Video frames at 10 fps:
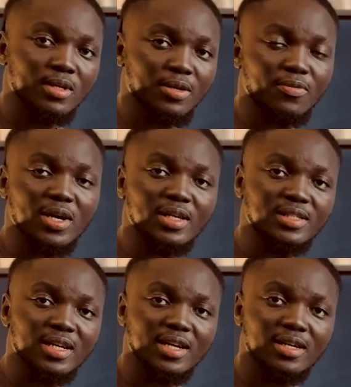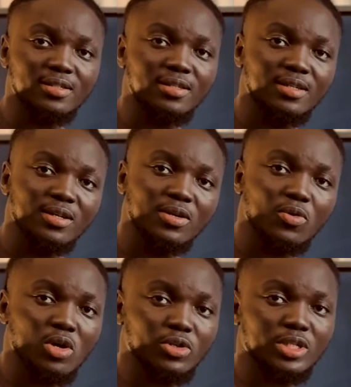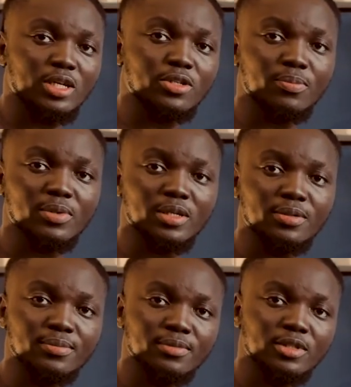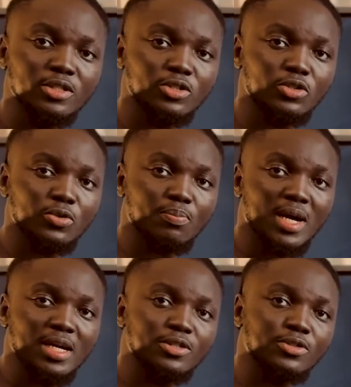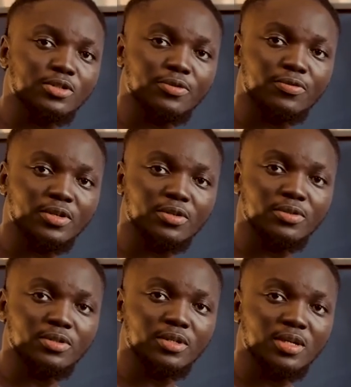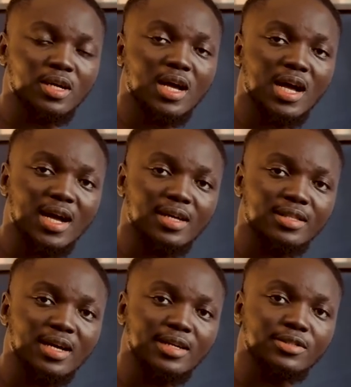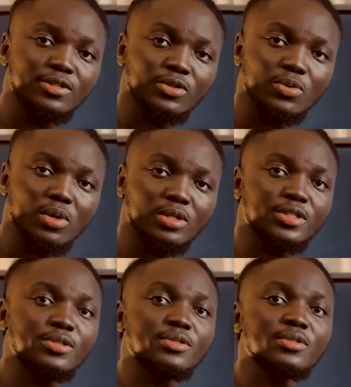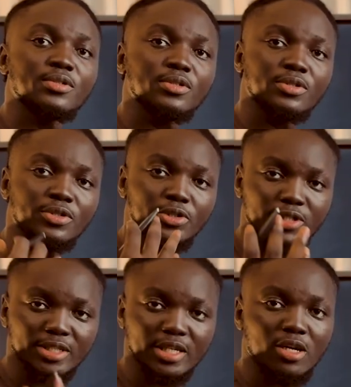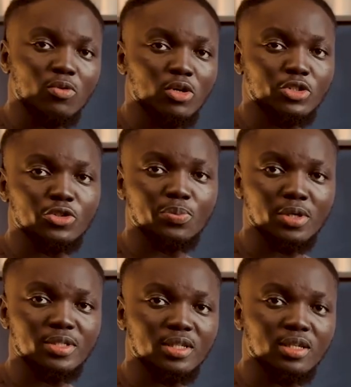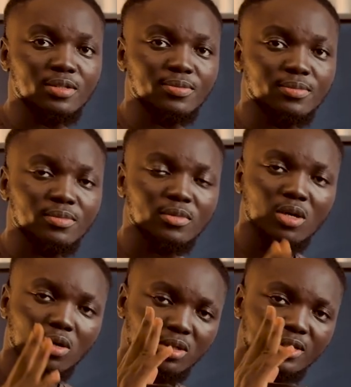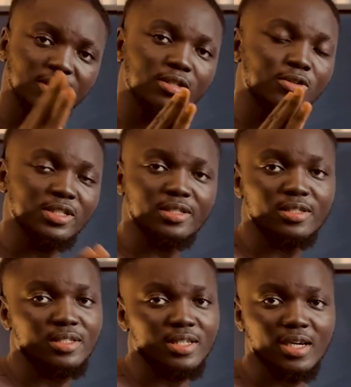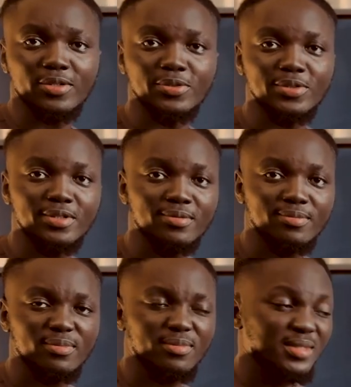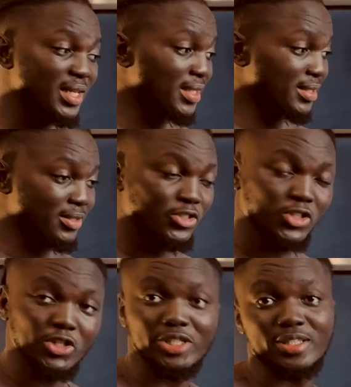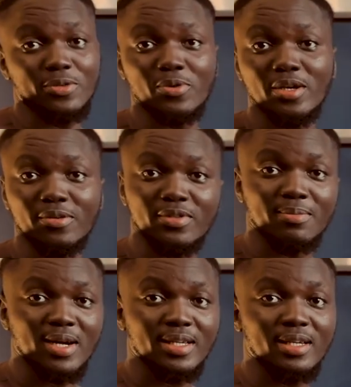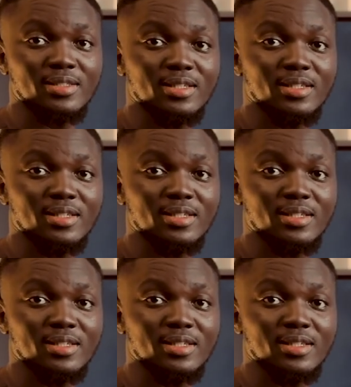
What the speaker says: If you're a seller, when you sell something, you buy to refill, and then you what? You sell what you bought again. It is always 3 cycles. It's just the way of the market.